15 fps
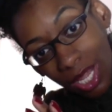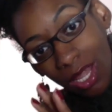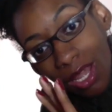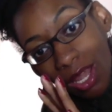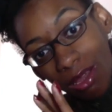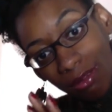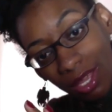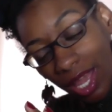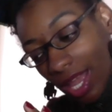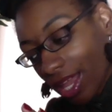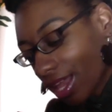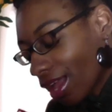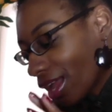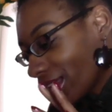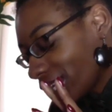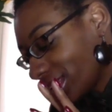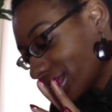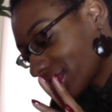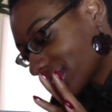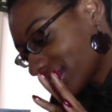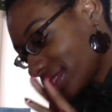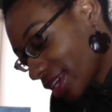okay, you're
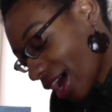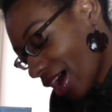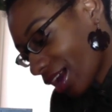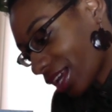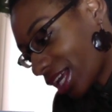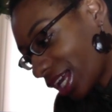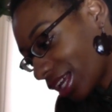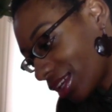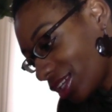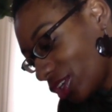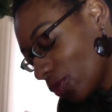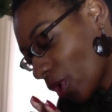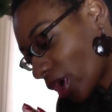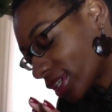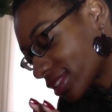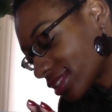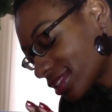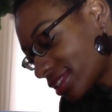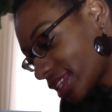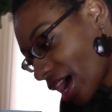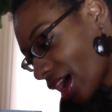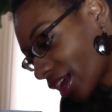stuck. You are
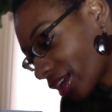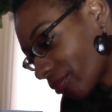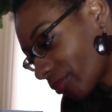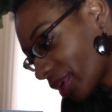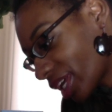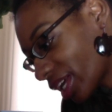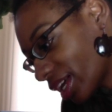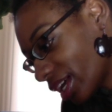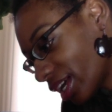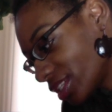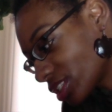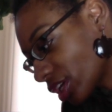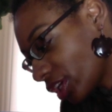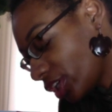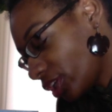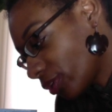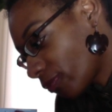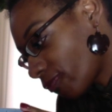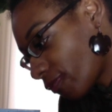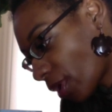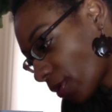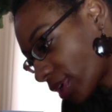stuck because you're
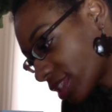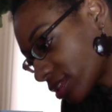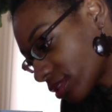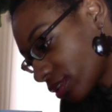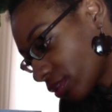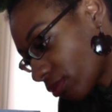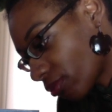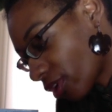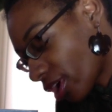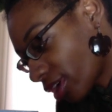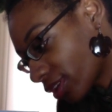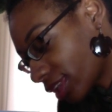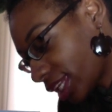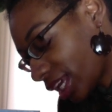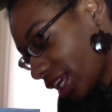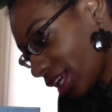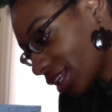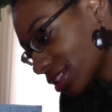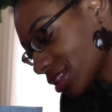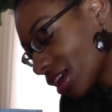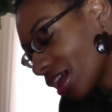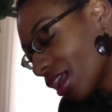focused on the wrong
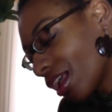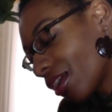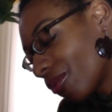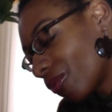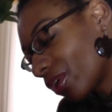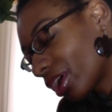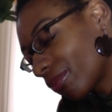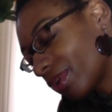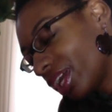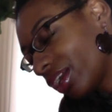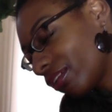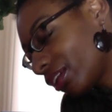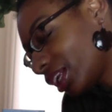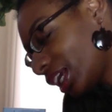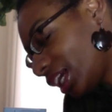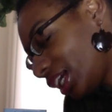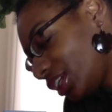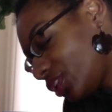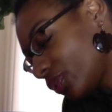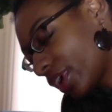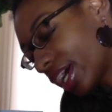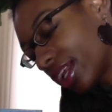things. What I'm hearing is
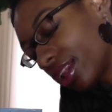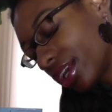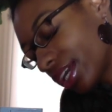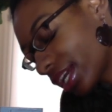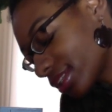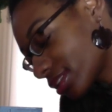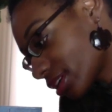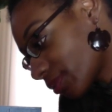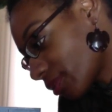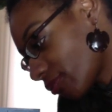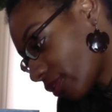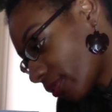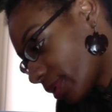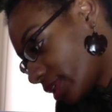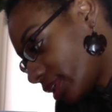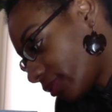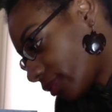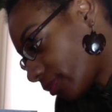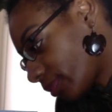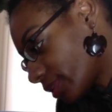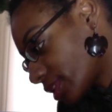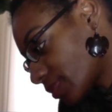you got to look at something from a
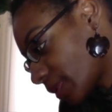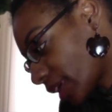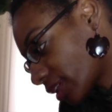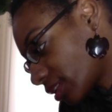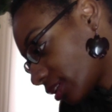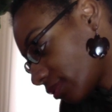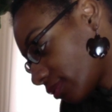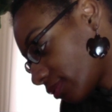different perspective,